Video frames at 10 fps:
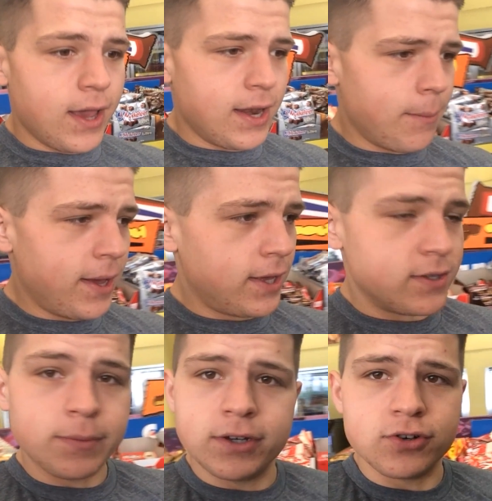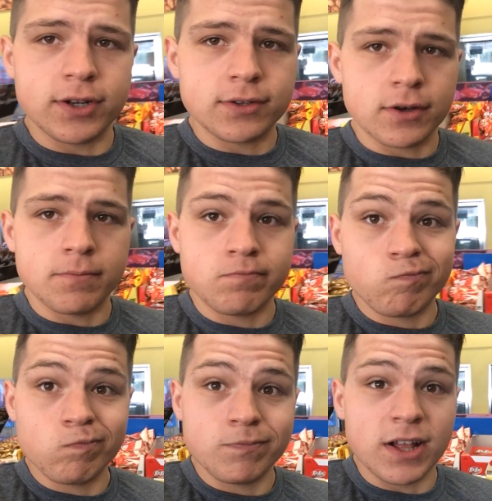and I might get something to drink, so
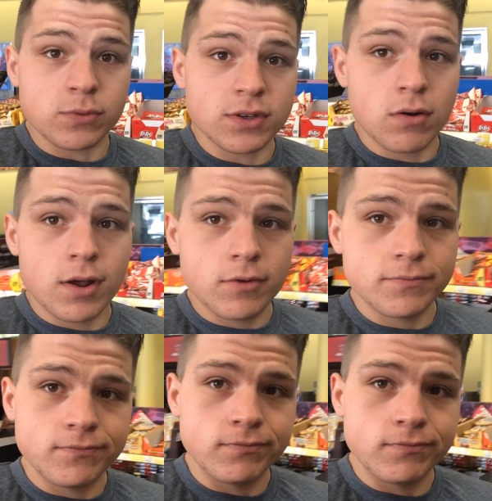that's what's going on.